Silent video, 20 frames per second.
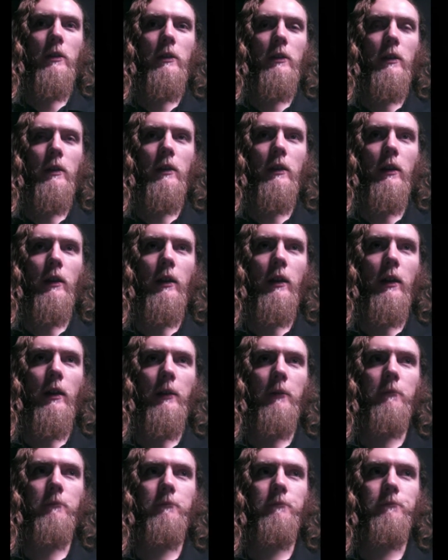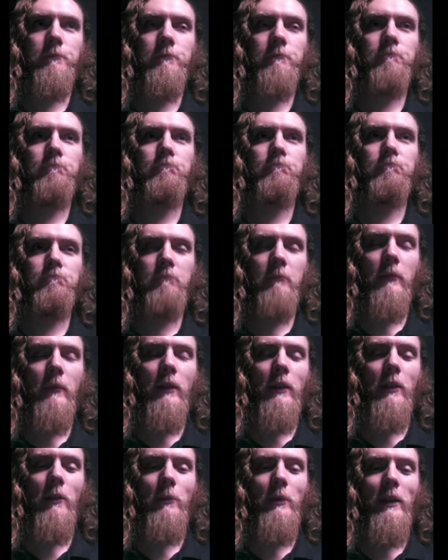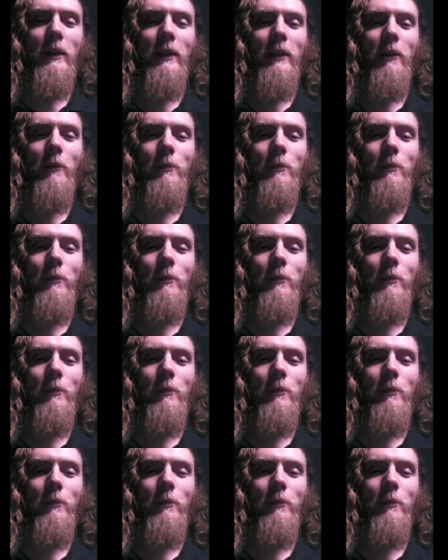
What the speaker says: he'll be able to help.